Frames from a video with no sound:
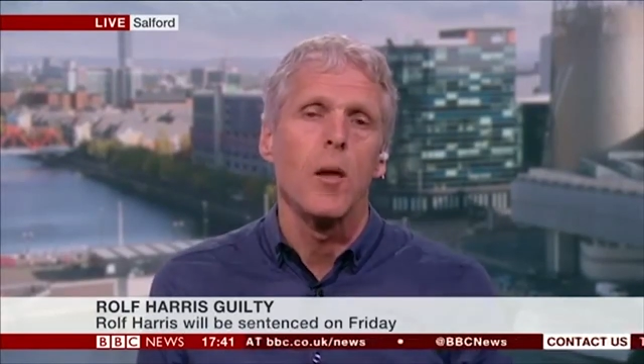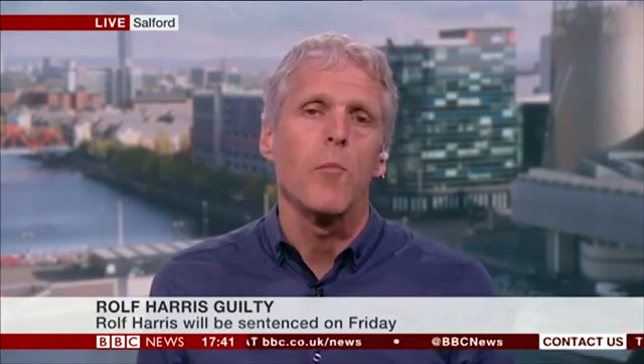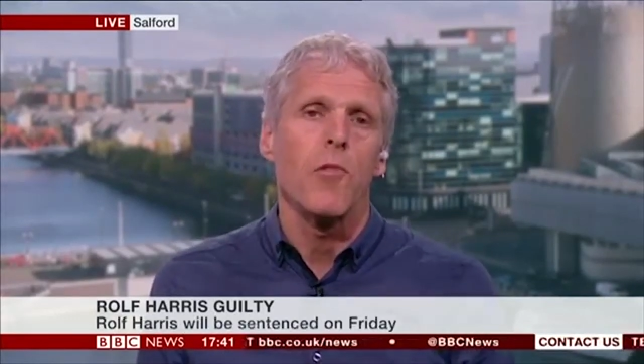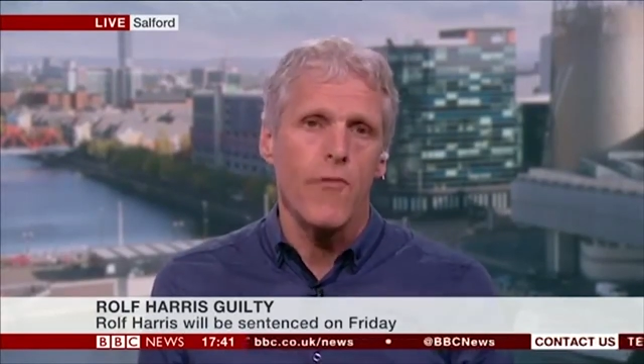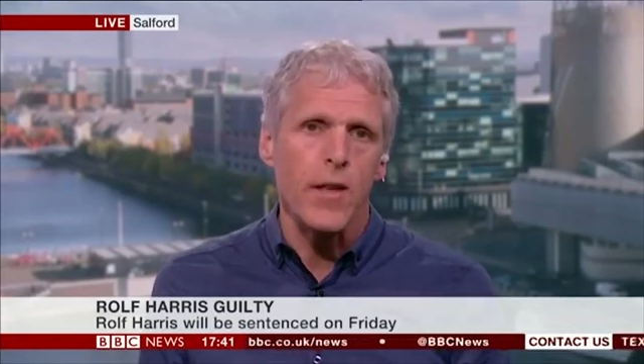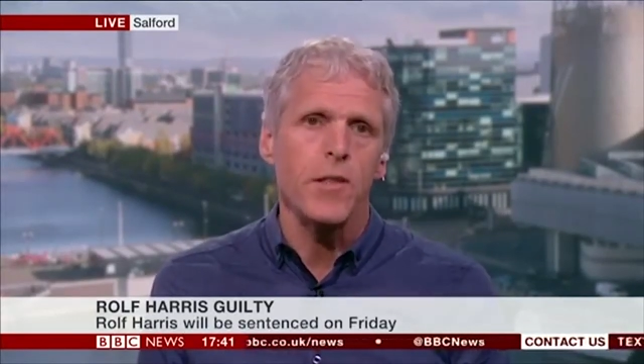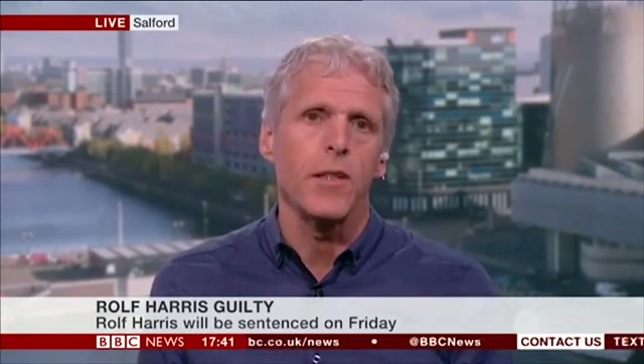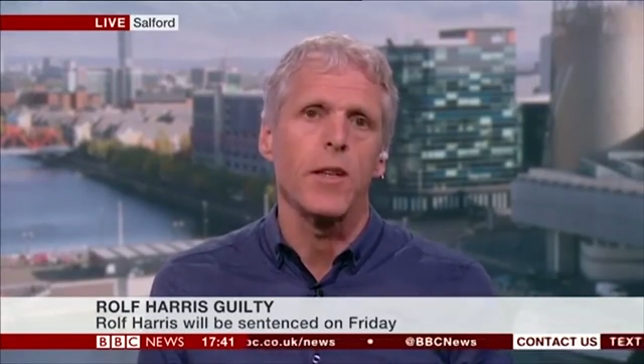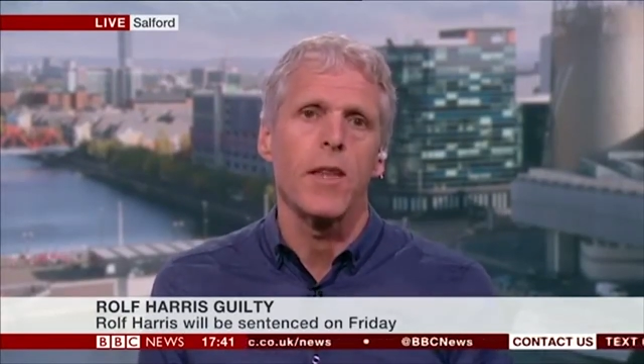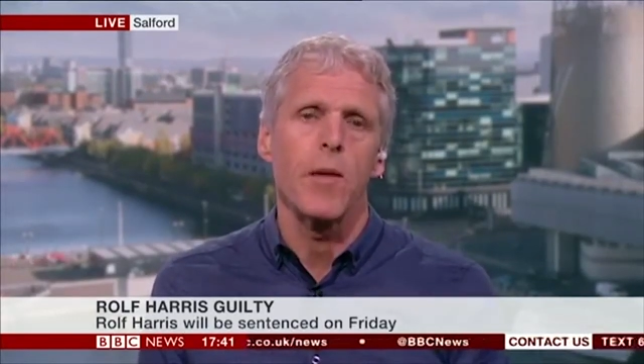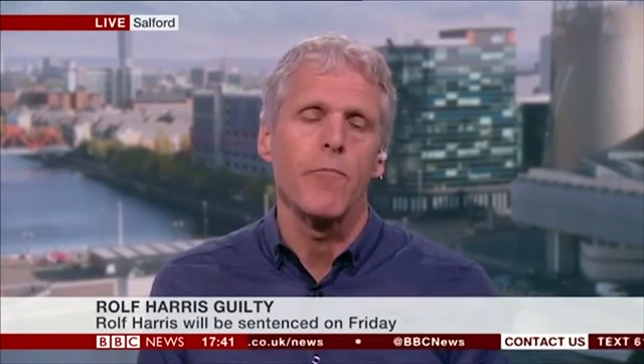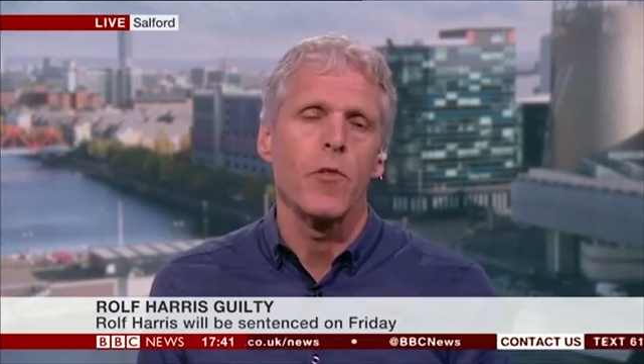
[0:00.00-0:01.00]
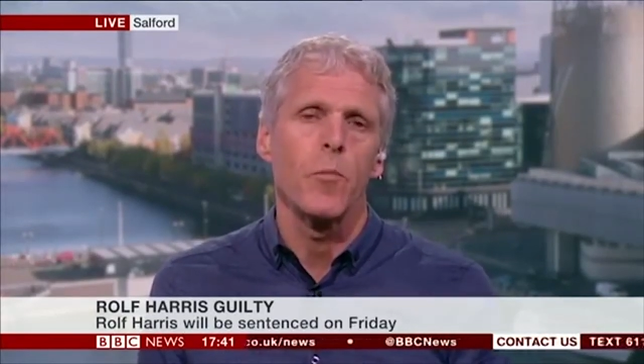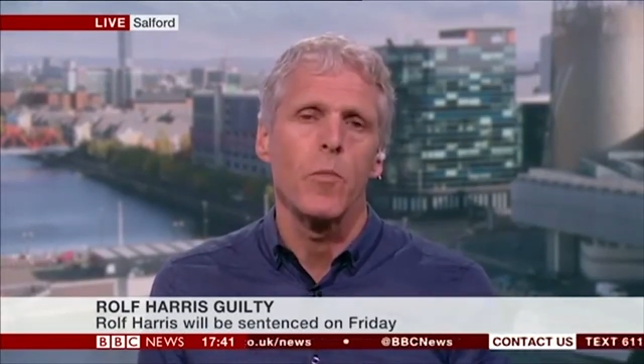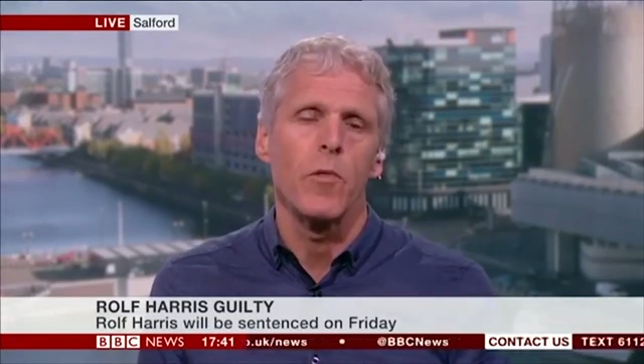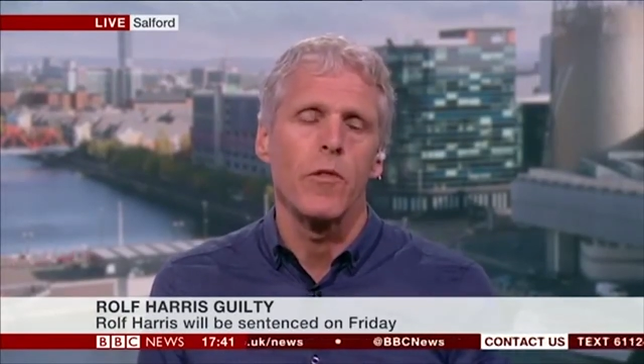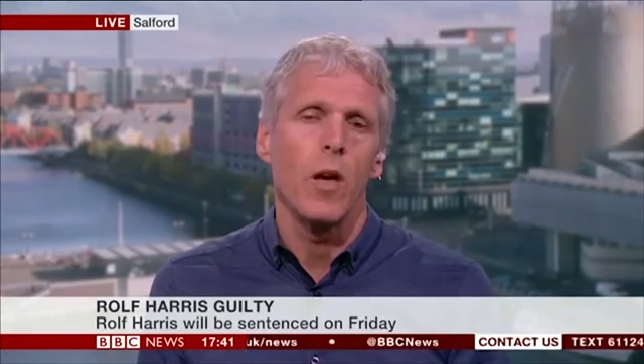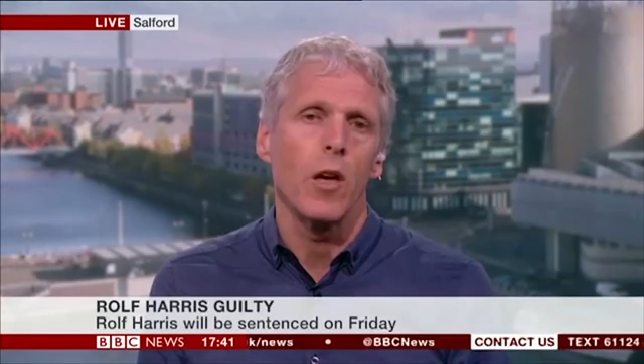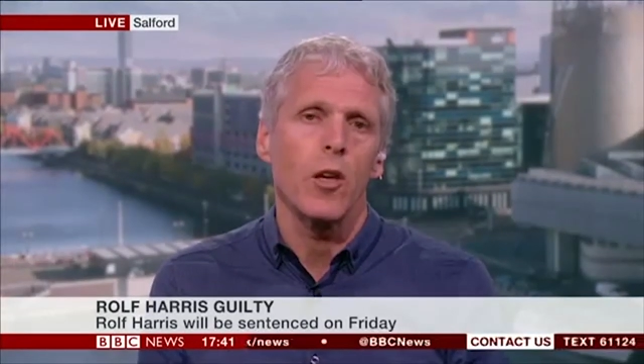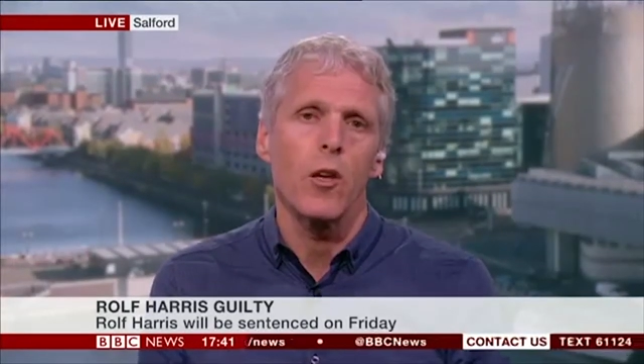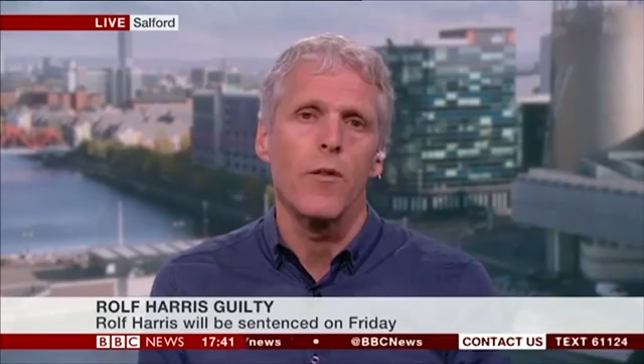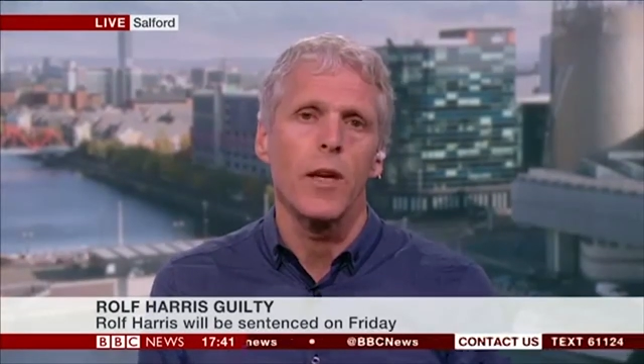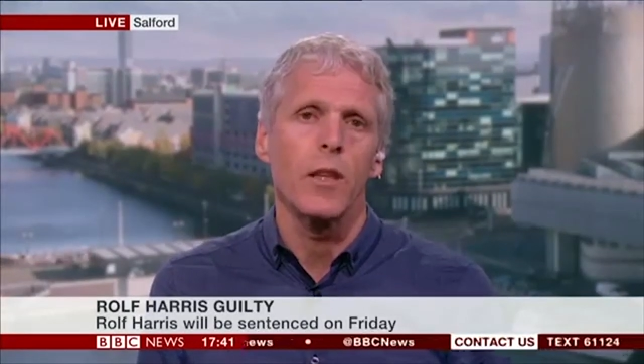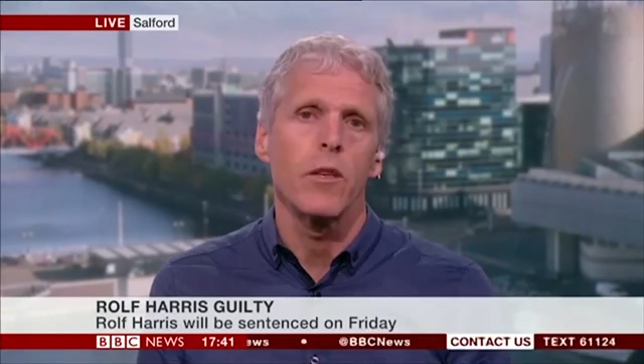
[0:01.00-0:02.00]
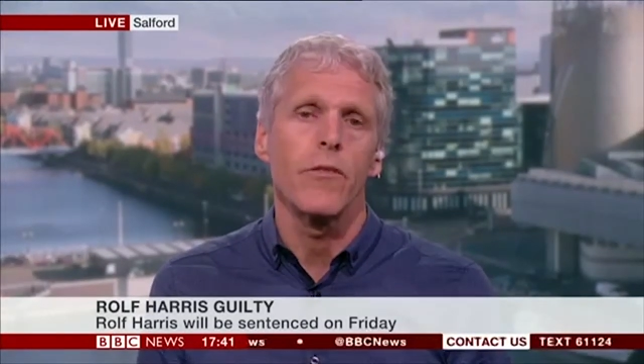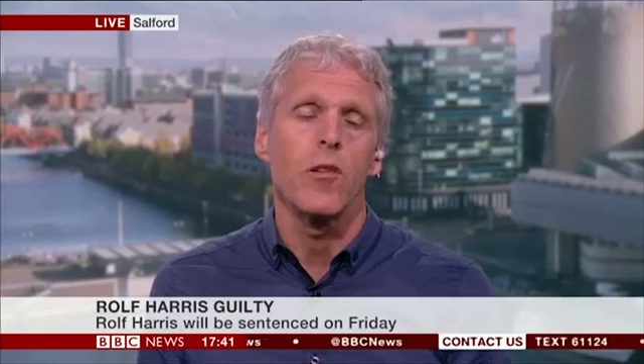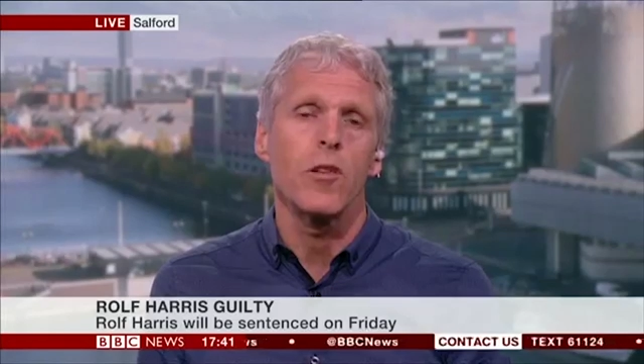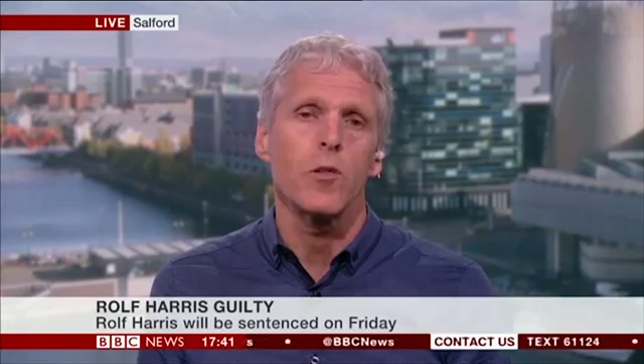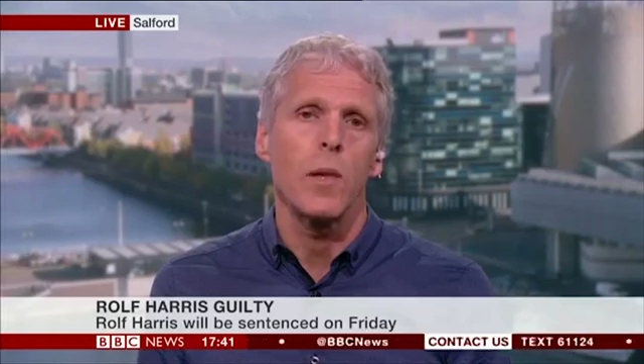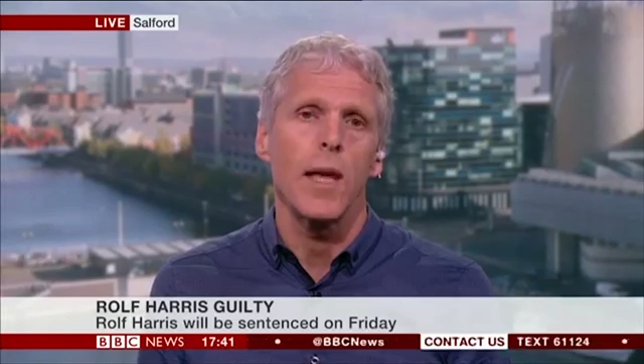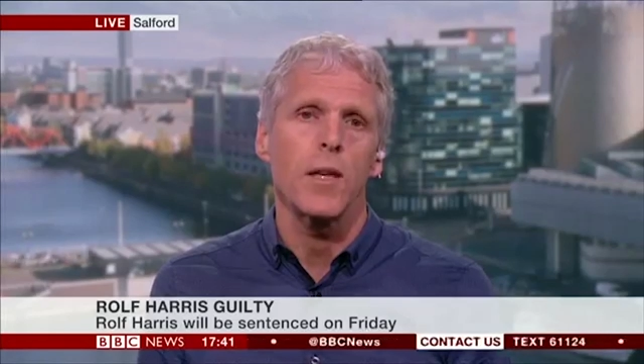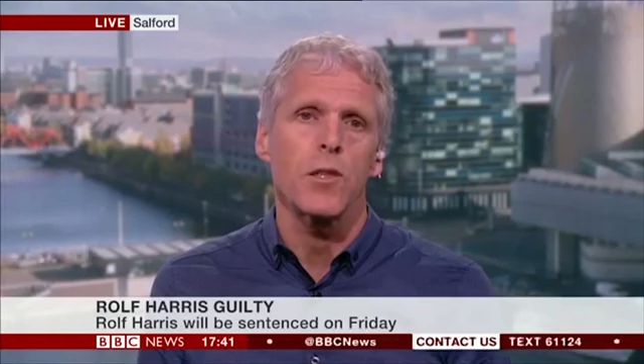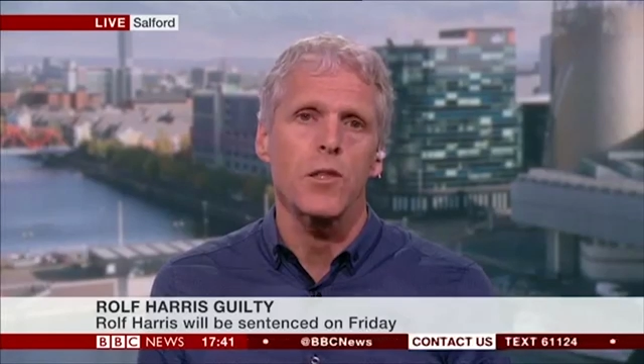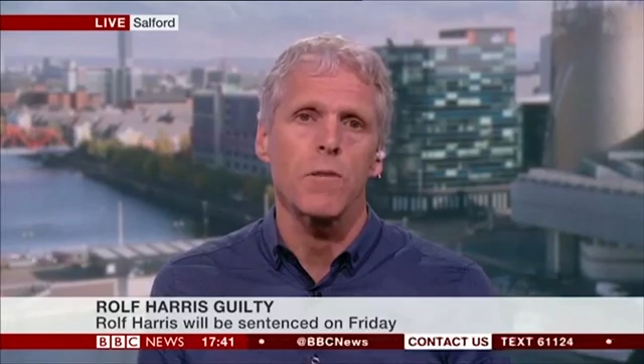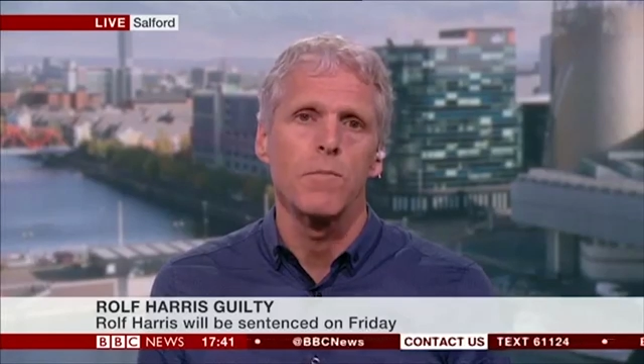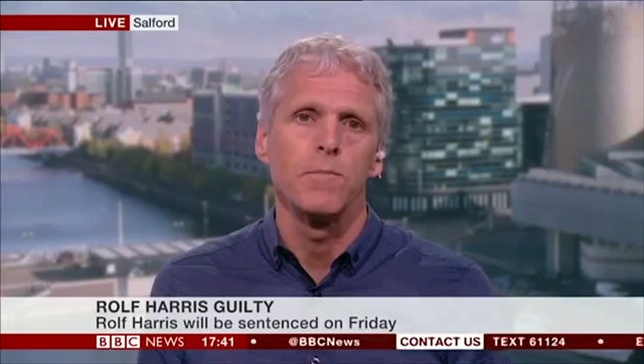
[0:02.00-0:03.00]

preventing them from uh, occurring in the first place.